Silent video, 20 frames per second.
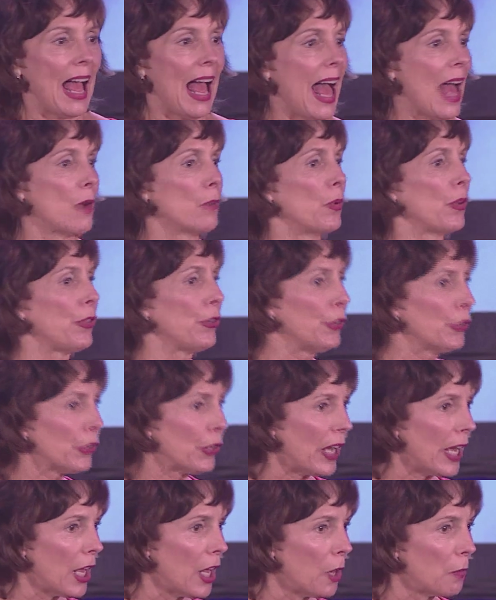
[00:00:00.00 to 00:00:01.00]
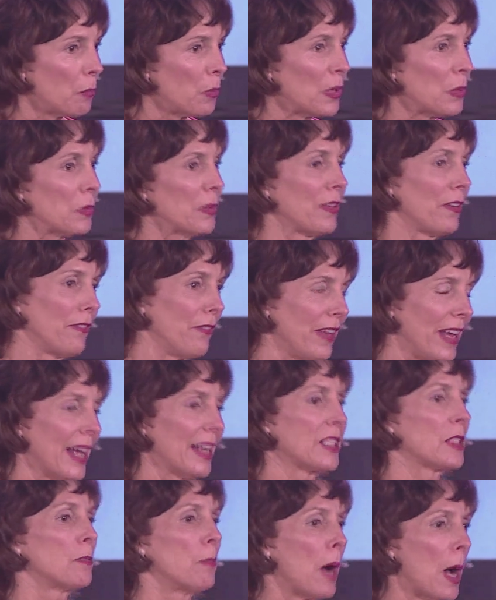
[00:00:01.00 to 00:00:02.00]
And with your help, we will
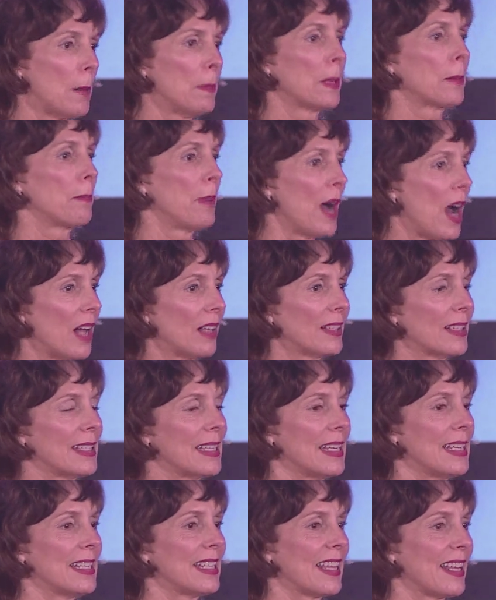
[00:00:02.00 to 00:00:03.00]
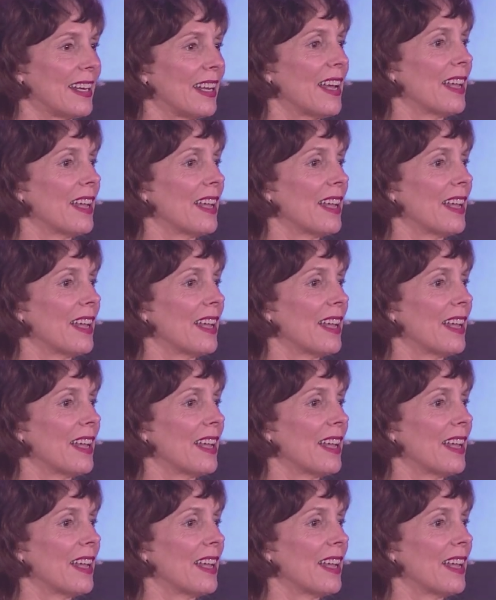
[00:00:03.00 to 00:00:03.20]
advance public policies that